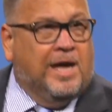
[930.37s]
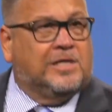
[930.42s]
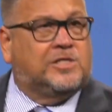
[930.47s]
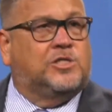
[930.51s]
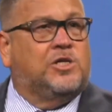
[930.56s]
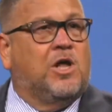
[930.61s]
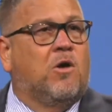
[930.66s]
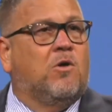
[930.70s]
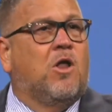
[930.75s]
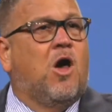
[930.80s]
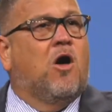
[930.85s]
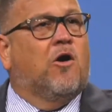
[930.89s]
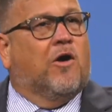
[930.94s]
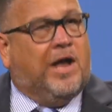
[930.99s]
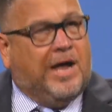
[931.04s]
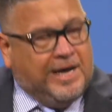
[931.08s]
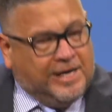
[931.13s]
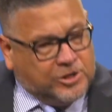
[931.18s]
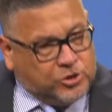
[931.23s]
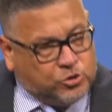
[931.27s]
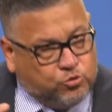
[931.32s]
He's no longer,
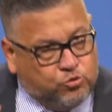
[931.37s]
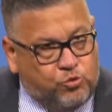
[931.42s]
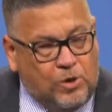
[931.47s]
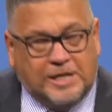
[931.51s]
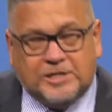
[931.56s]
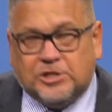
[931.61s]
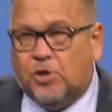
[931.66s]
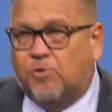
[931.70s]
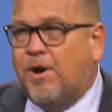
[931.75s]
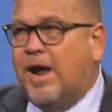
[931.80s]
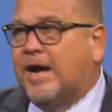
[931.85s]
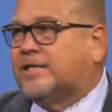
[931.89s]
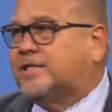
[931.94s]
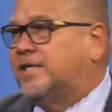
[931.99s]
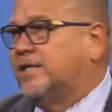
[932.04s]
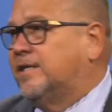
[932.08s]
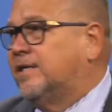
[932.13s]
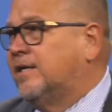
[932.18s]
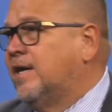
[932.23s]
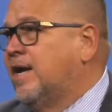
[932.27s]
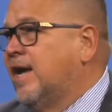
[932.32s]
he is
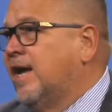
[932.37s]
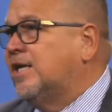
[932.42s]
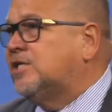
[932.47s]
resurrected.